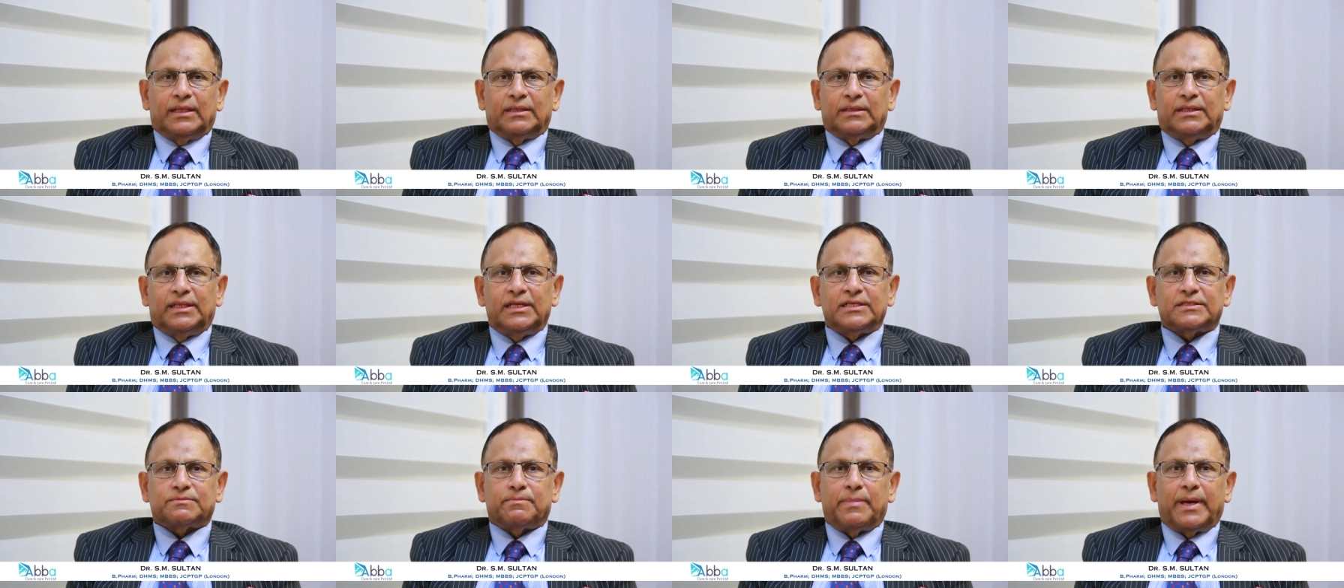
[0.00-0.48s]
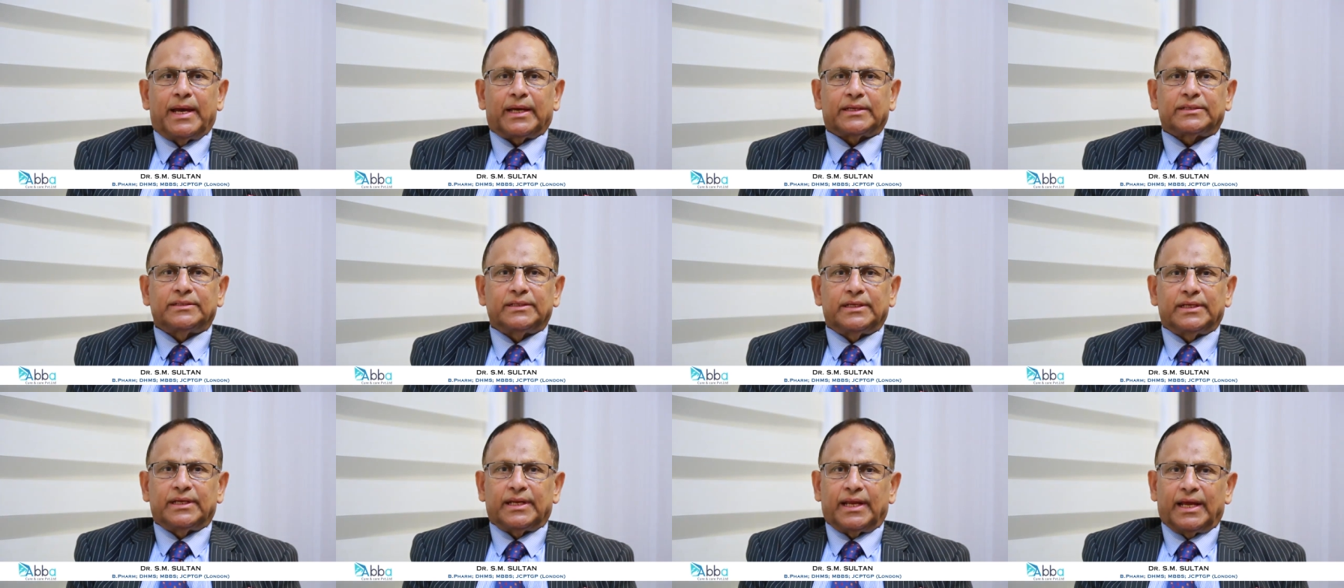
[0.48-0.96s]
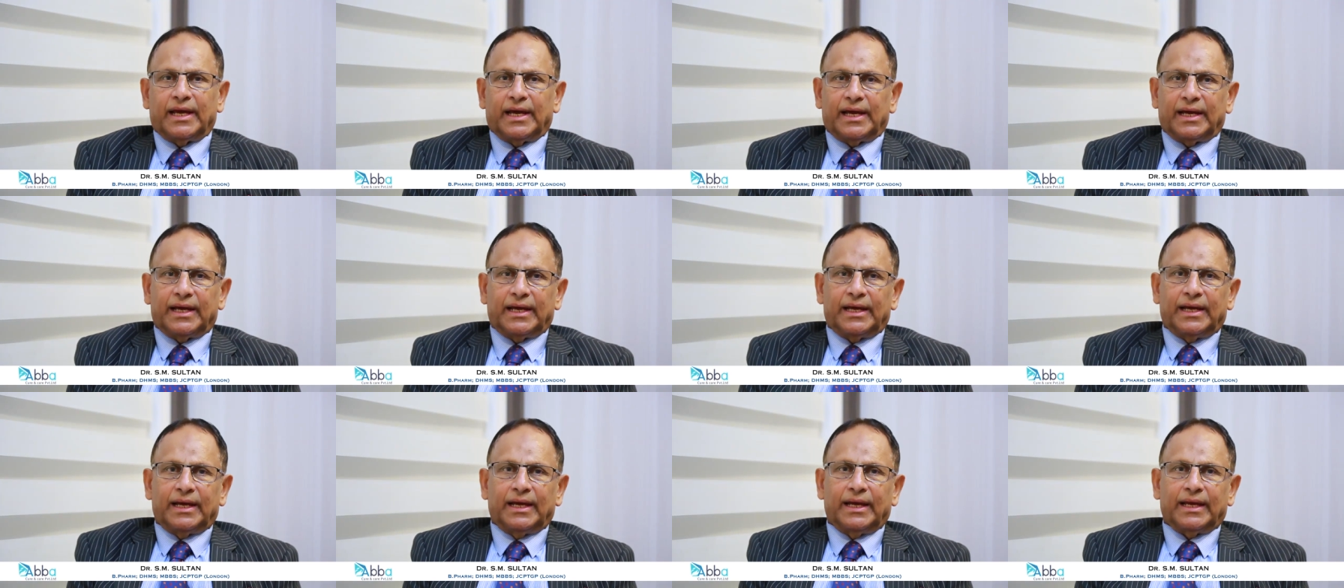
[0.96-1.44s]
these
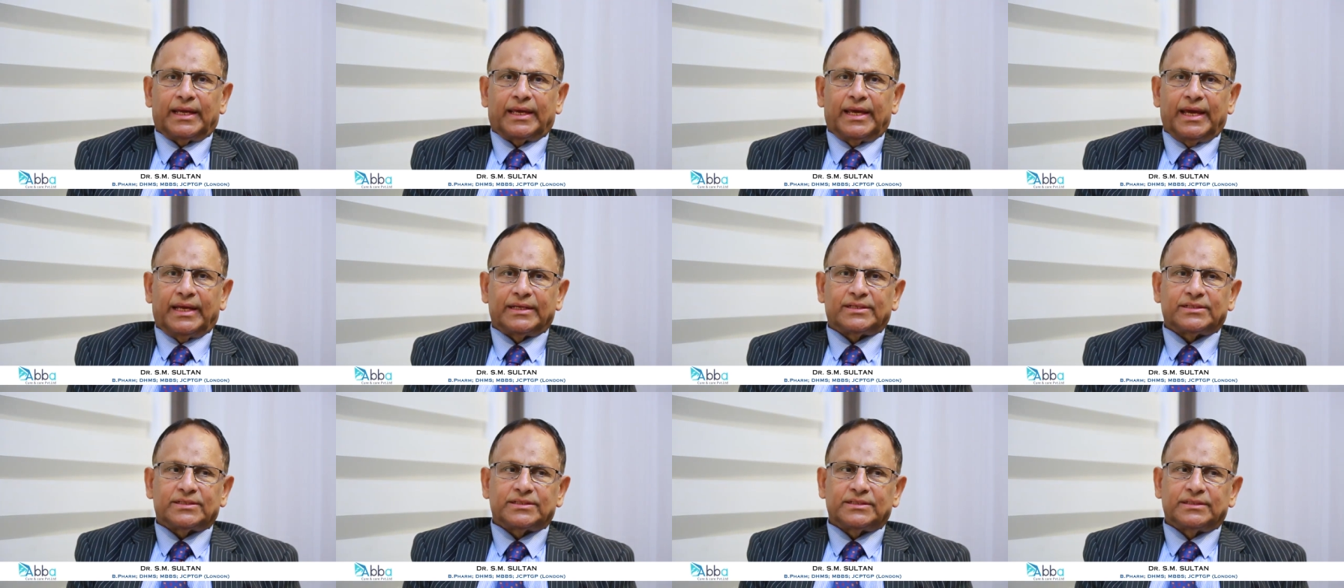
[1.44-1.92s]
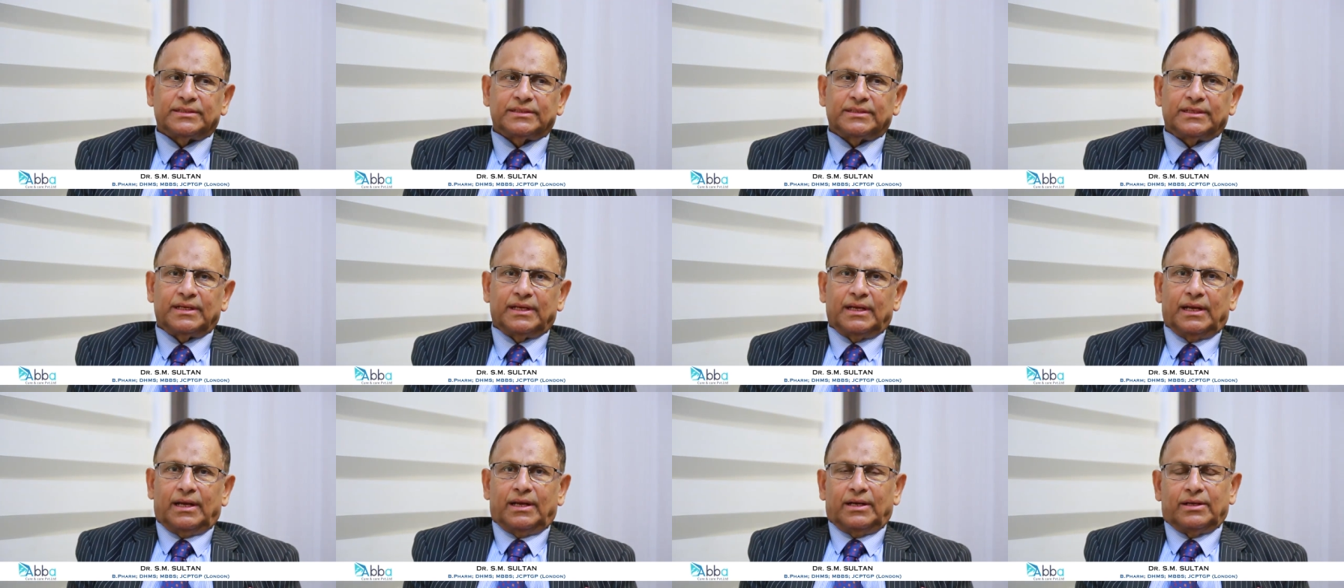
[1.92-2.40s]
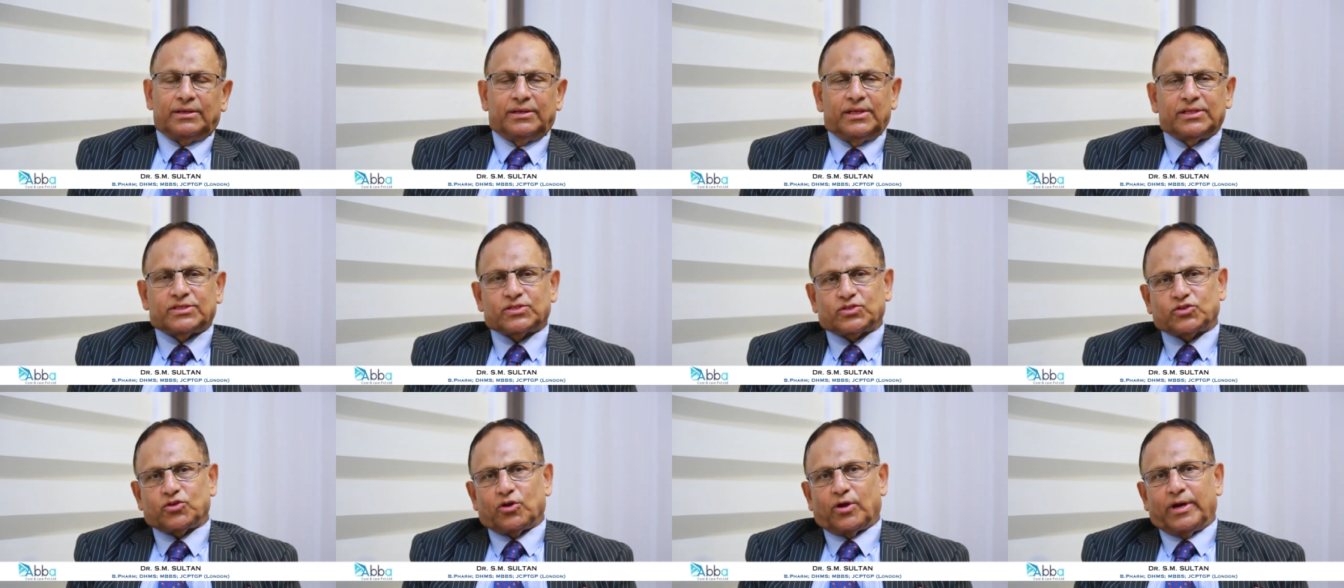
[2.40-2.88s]
bacteria get
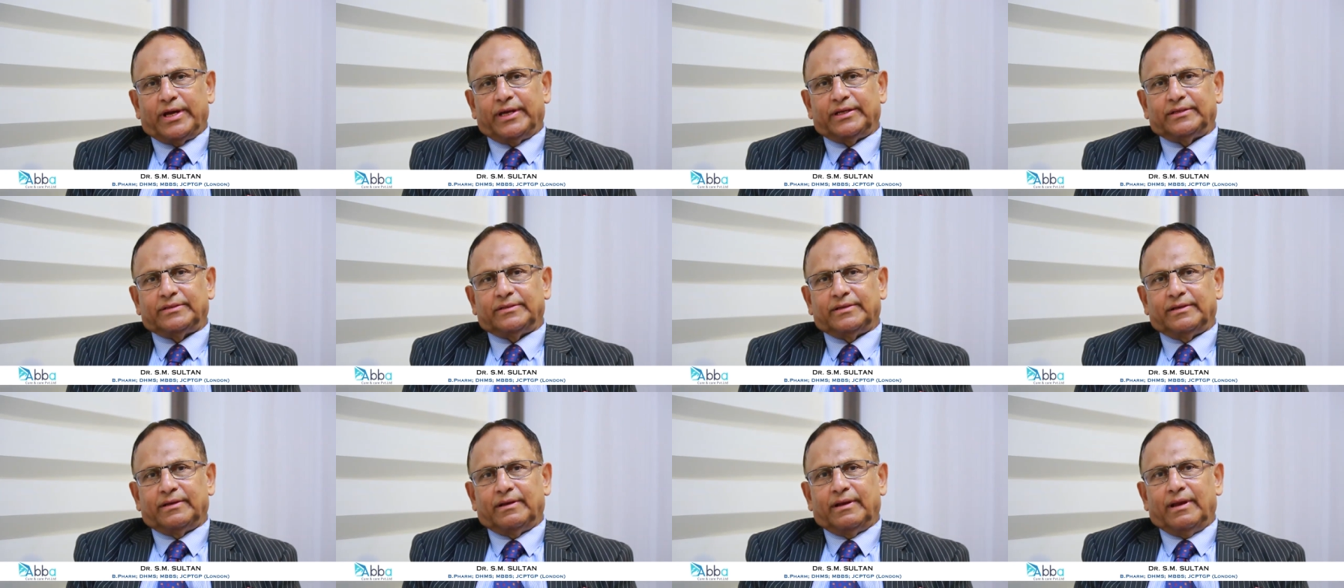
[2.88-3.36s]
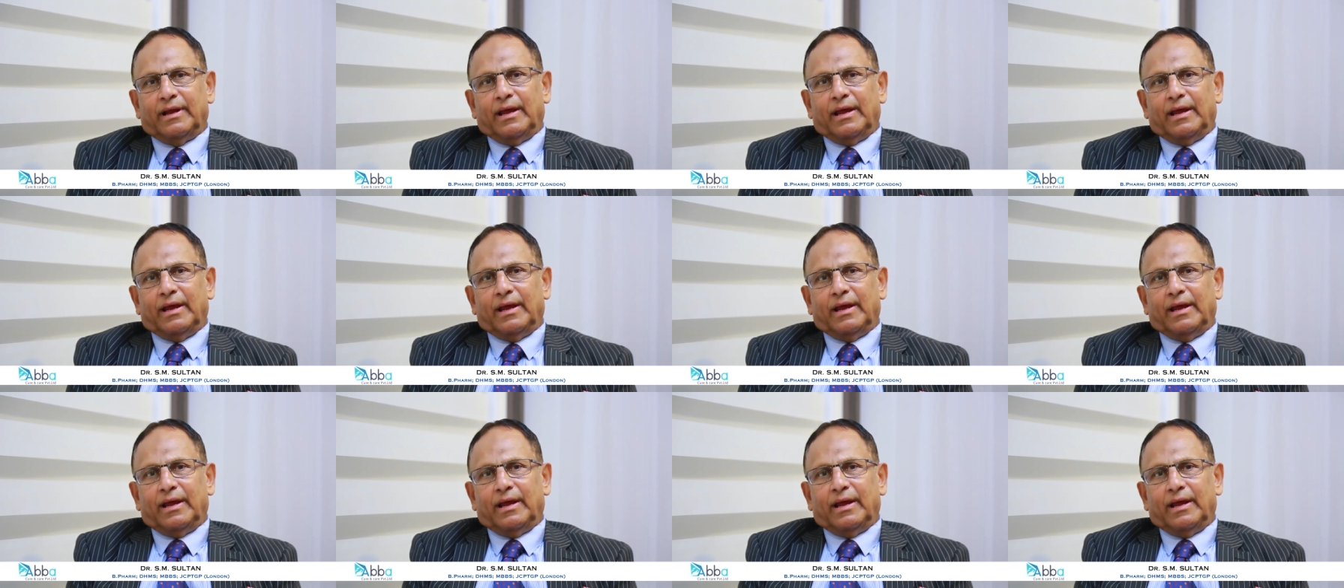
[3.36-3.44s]
destroyed.